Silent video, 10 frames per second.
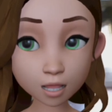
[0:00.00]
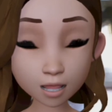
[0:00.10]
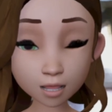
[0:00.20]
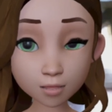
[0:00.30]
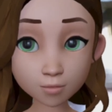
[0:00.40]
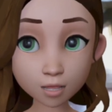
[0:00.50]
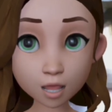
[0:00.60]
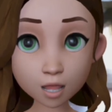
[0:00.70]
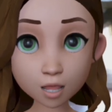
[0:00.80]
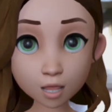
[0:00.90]
um,
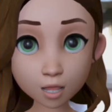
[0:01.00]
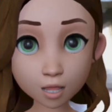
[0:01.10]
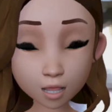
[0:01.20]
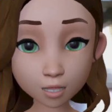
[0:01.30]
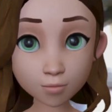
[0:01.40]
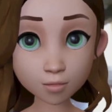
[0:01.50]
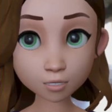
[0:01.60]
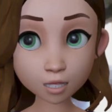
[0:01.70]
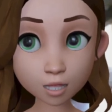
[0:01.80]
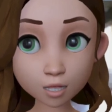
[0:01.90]
uh,
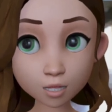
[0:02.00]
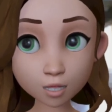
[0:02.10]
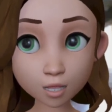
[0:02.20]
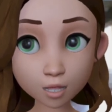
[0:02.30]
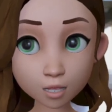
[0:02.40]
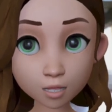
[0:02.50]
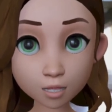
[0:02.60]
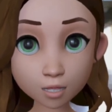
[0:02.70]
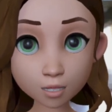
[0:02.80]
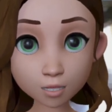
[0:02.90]
brother
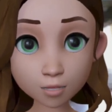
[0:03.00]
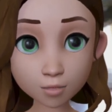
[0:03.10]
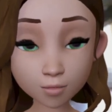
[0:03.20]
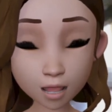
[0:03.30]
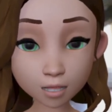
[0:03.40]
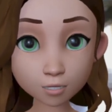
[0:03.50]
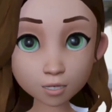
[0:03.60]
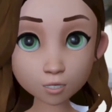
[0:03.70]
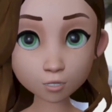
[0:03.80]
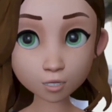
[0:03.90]
and some of
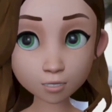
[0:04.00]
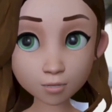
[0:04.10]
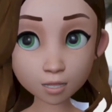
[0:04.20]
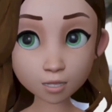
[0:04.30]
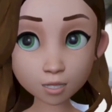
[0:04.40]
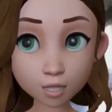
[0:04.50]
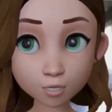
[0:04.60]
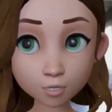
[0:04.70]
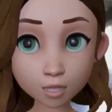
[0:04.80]
Bakkery's family stuff.